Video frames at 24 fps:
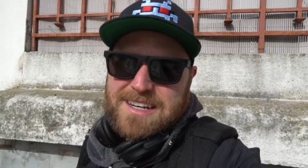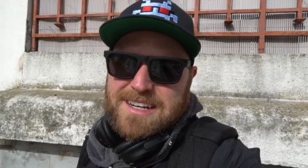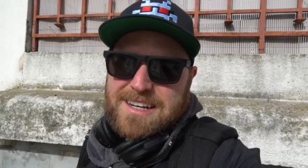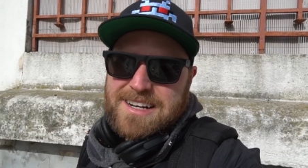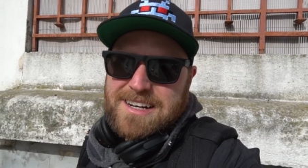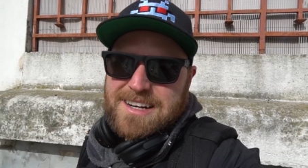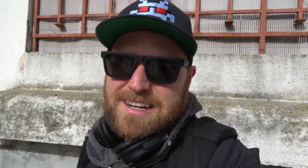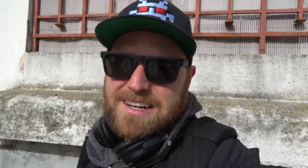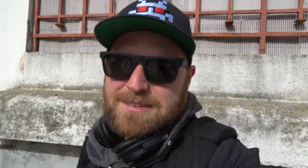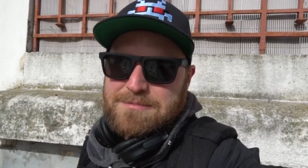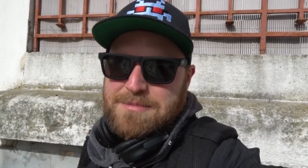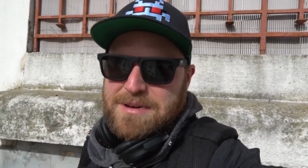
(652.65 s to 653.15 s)

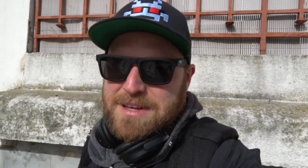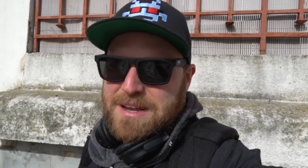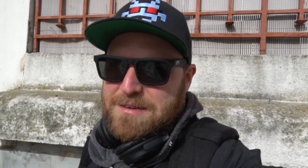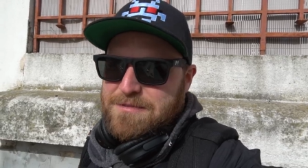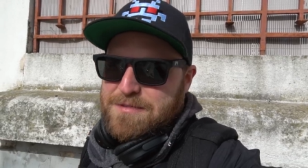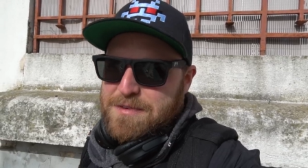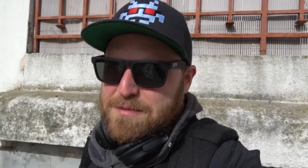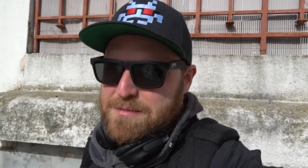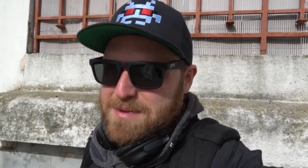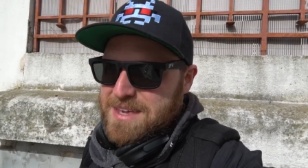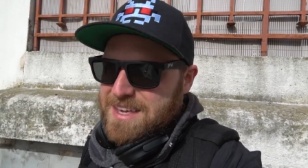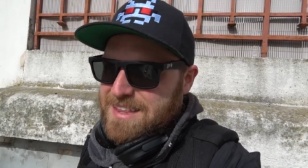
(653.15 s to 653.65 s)

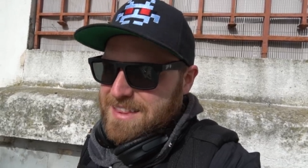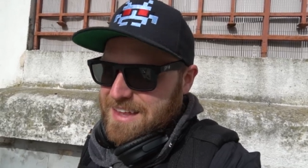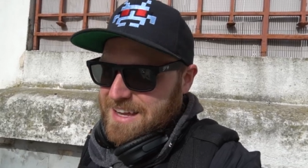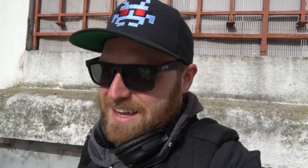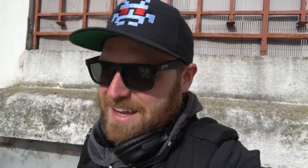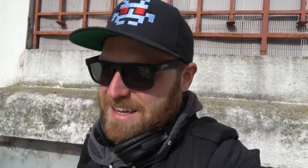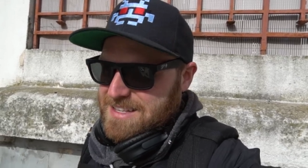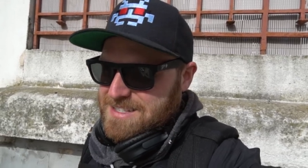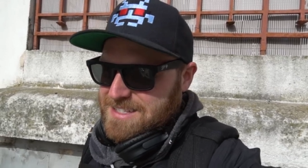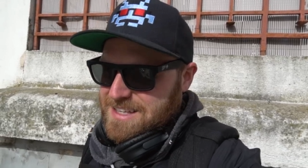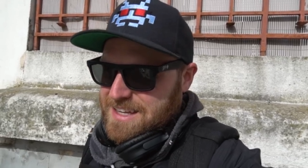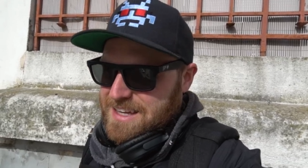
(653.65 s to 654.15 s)
But for me,
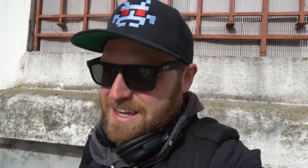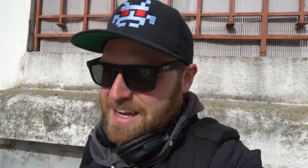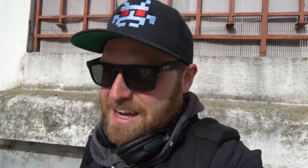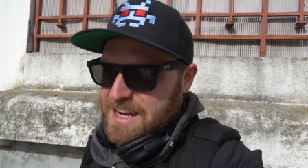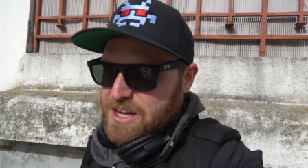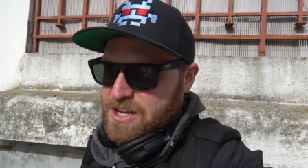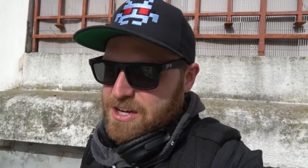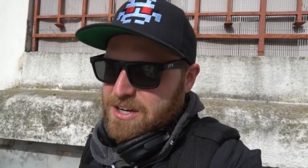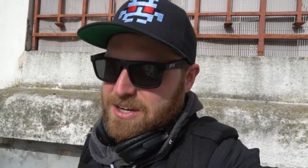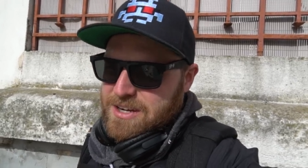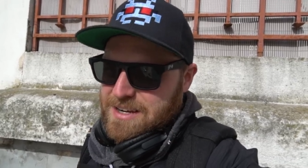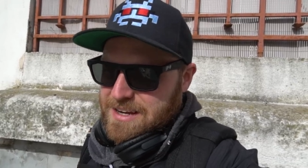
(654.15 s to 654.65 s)
like, it's like
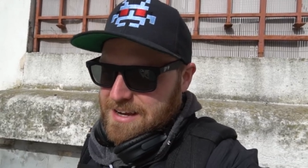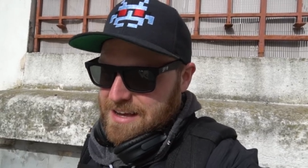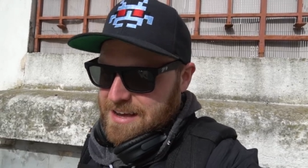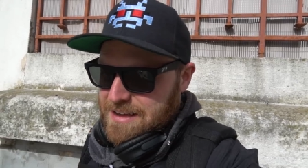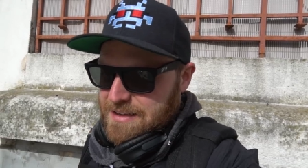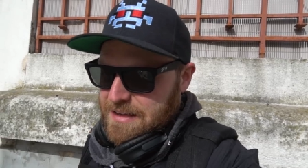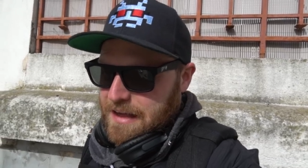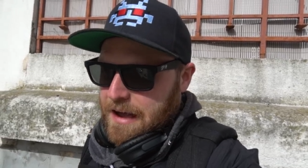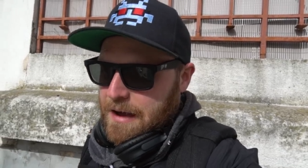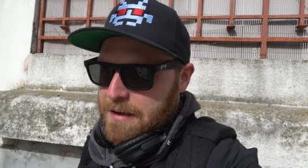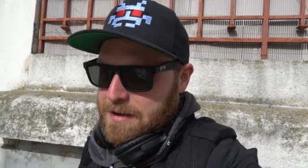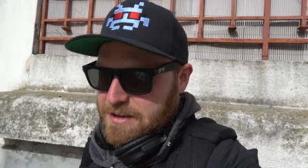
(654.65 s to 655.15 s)

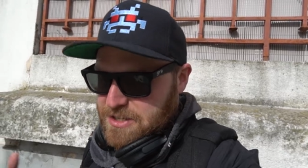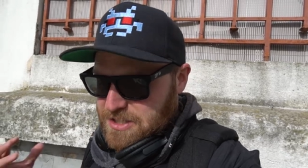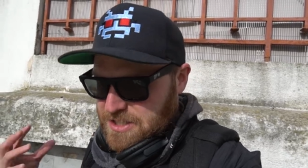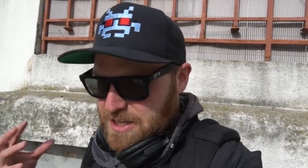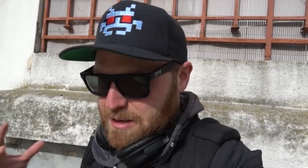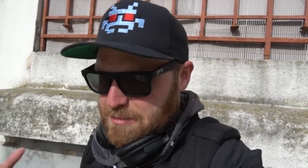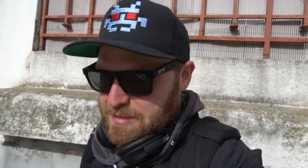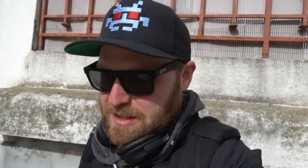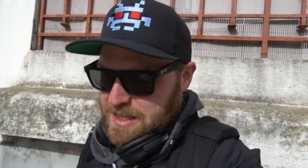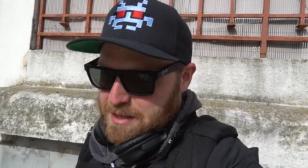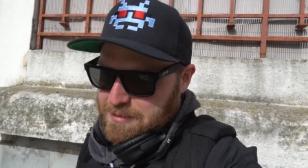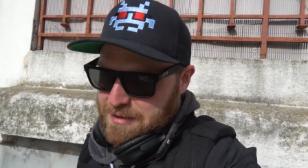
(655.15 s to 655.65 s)
I just
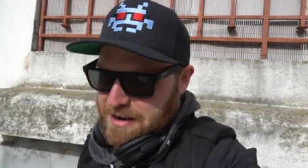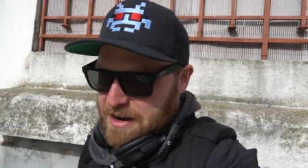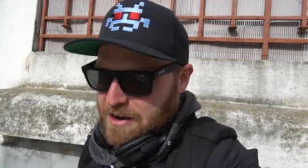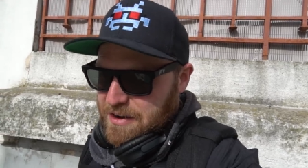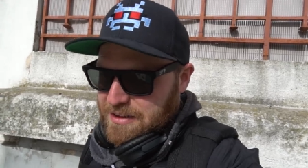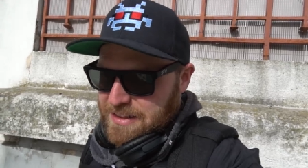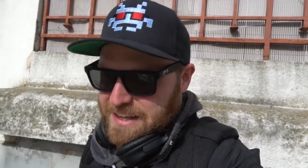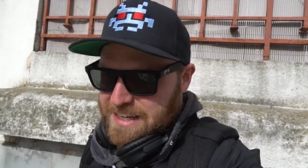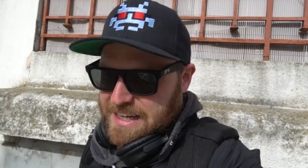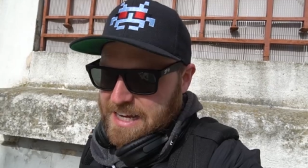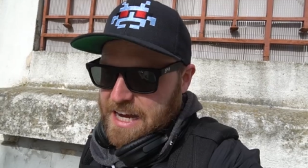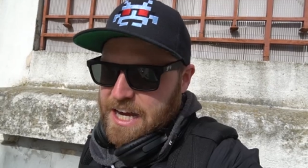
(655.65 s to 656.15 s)
keep thinking about
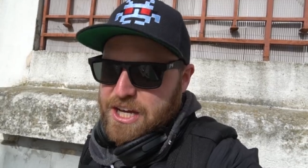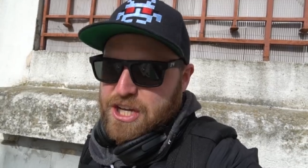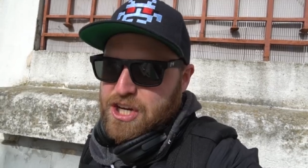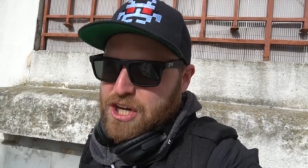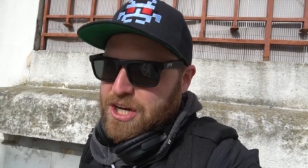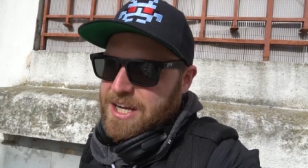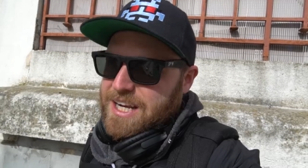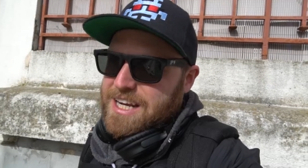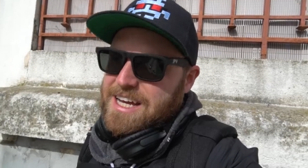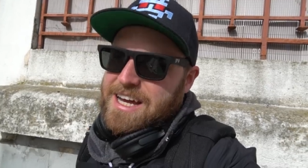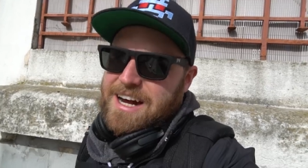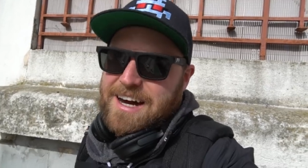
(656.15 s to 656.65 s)
how I
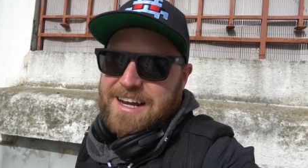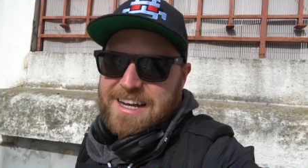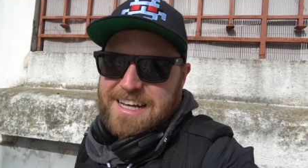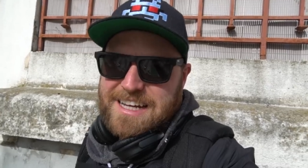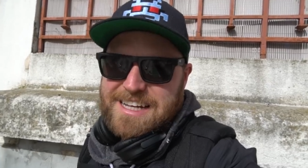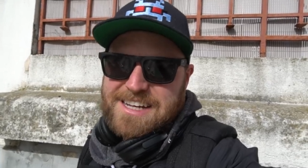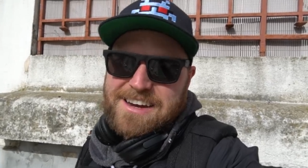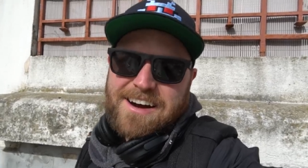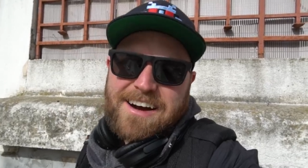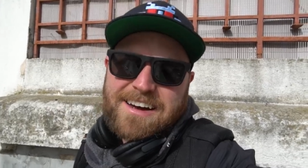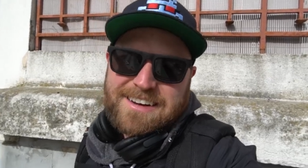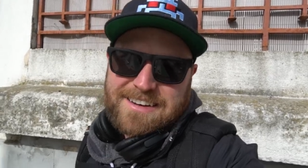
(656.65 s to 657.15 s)
could have gone
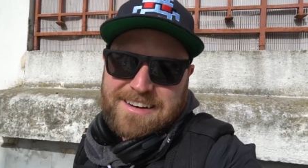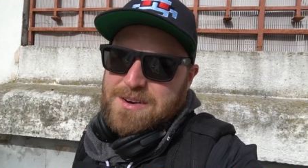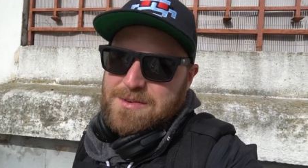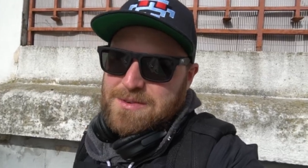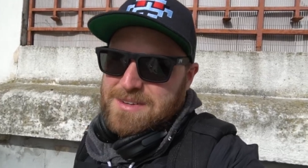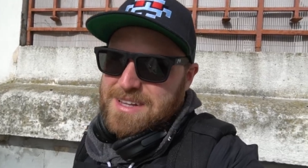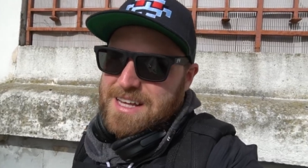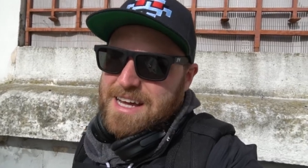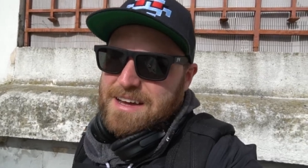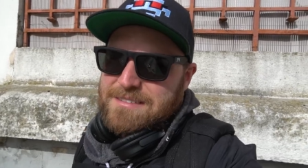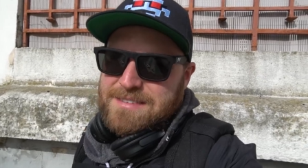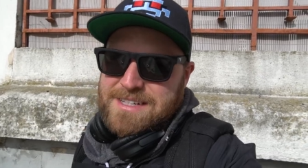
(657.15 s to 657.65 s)
and gotten. I
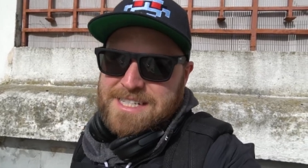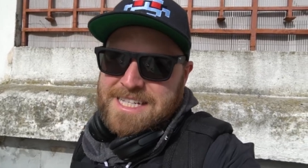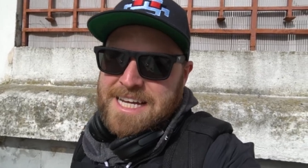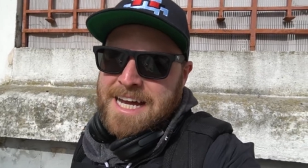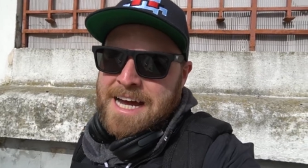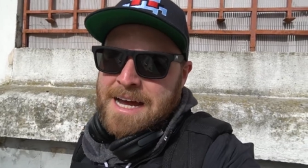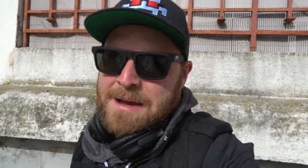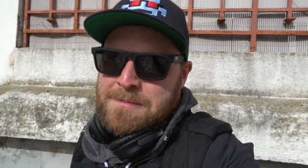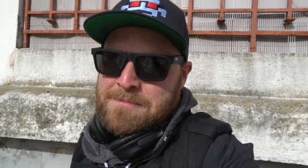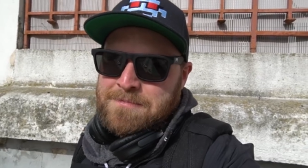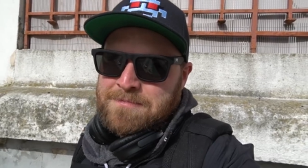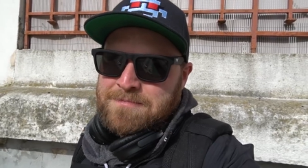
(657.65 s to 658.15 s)
don't really have the
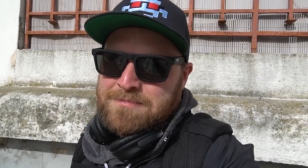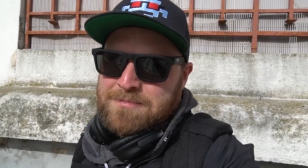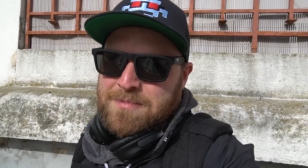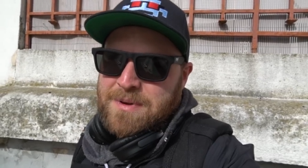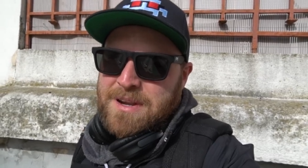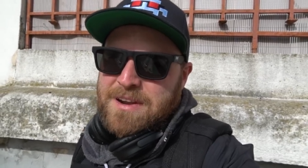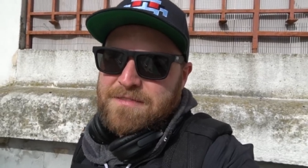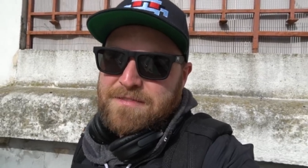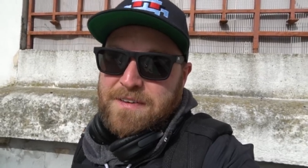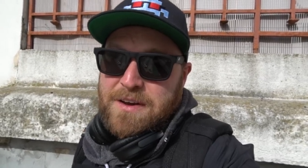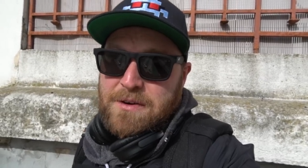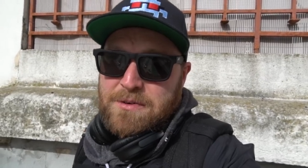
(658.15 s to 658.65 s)
time,
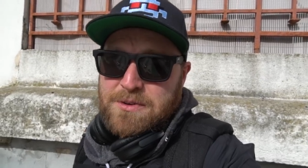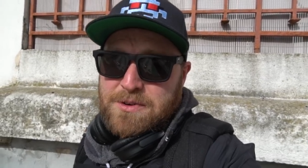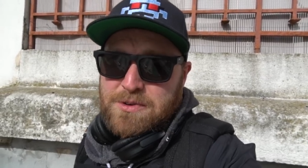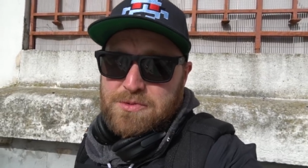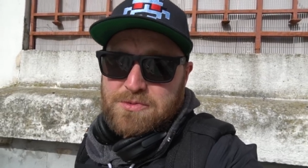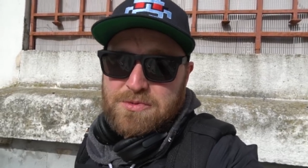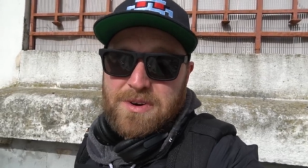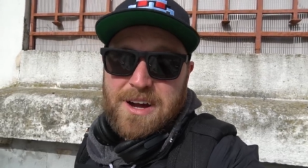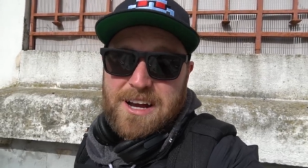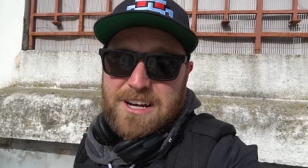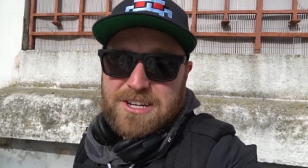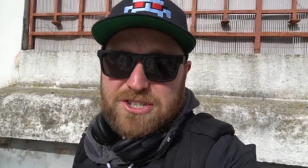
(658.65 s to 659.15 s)
but if I were to
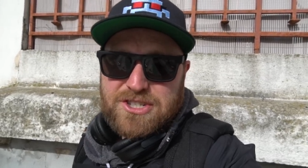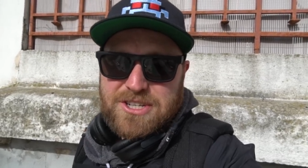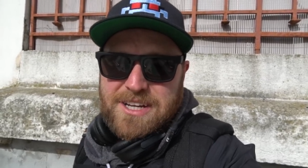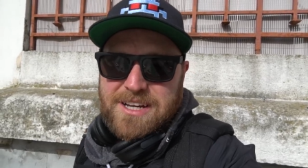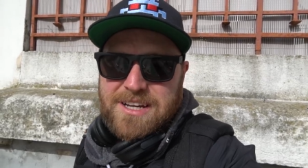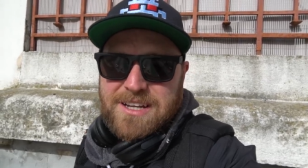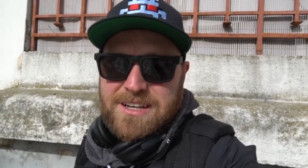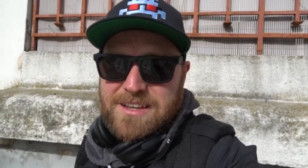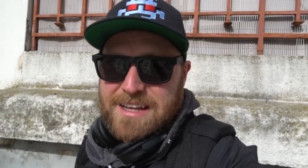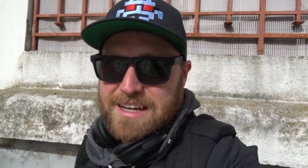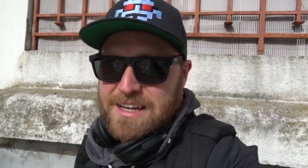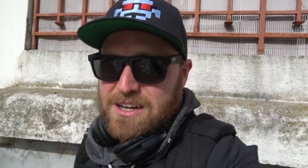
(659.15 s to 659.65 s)
rush, I
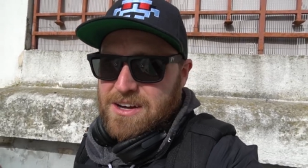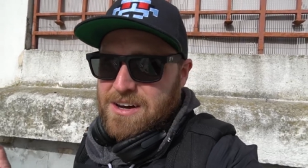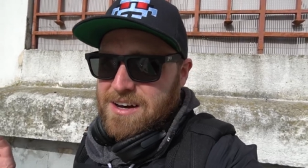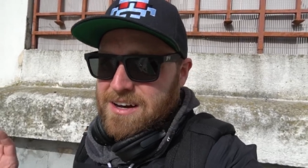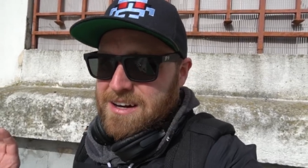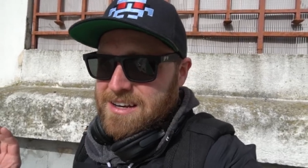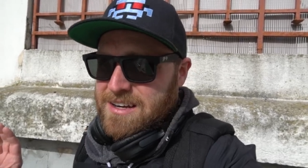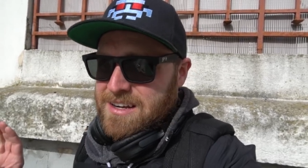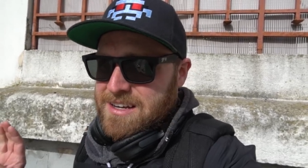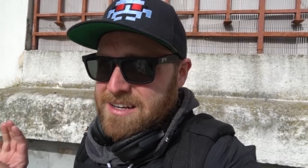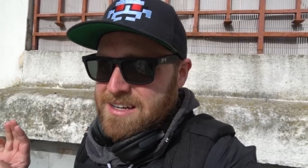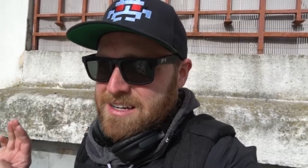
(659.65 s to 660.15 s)
could have like
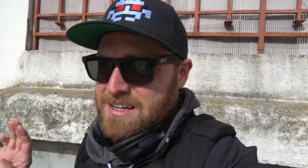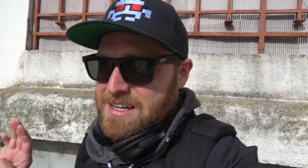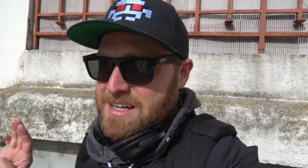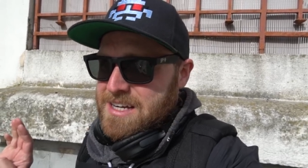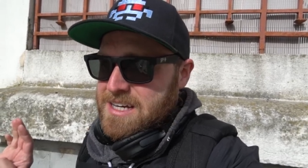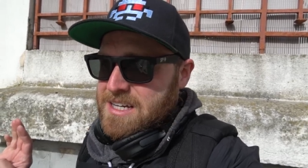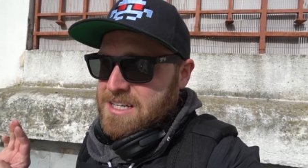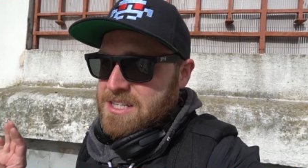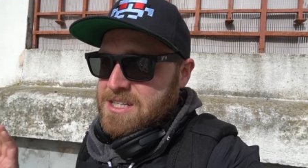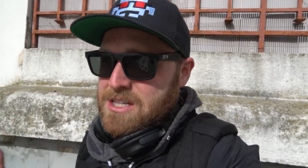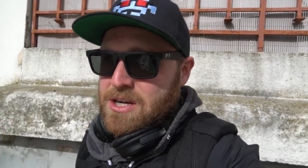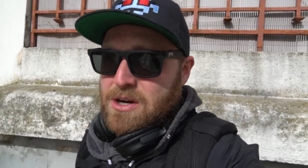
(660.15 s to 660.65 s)
gone
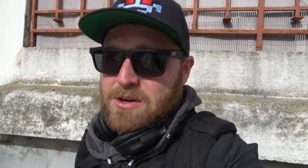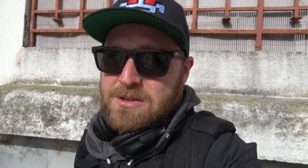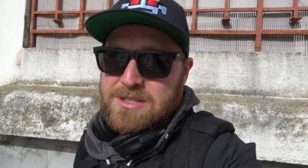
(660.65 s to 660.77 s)
to the